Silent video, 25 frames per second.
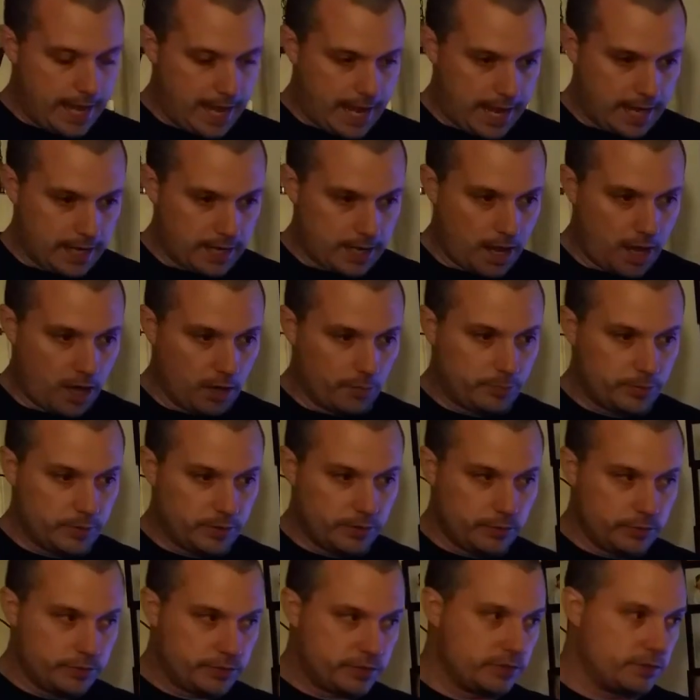and help
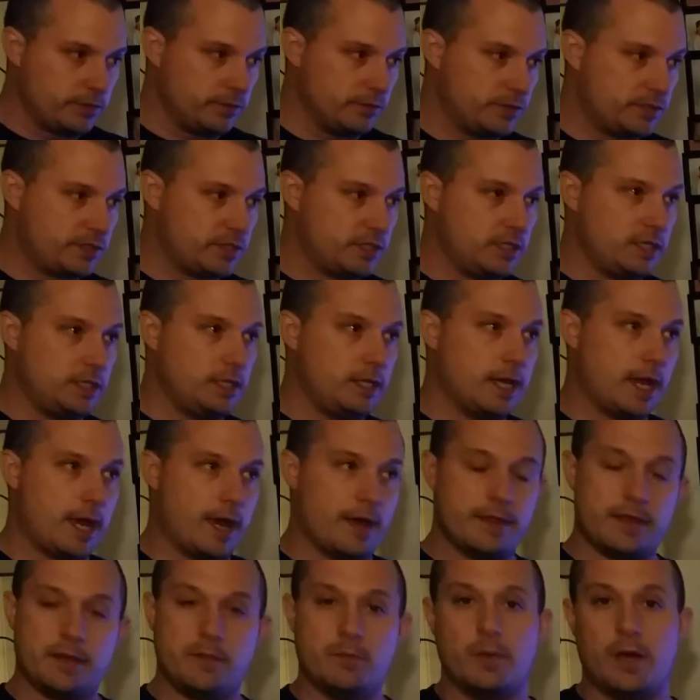you to see
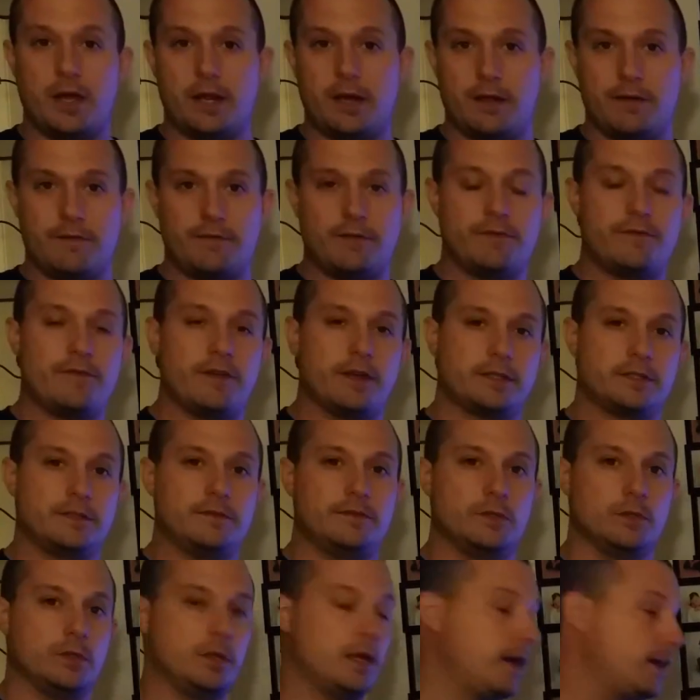how they might have
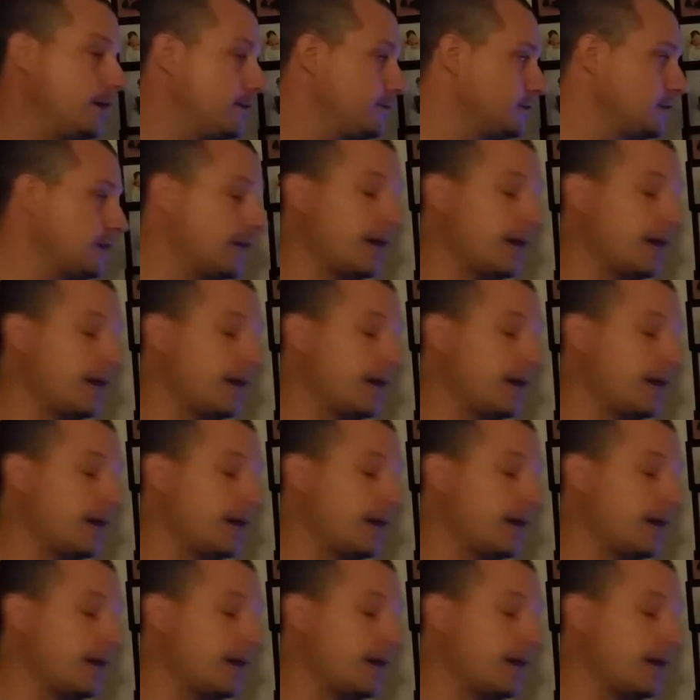affected your life.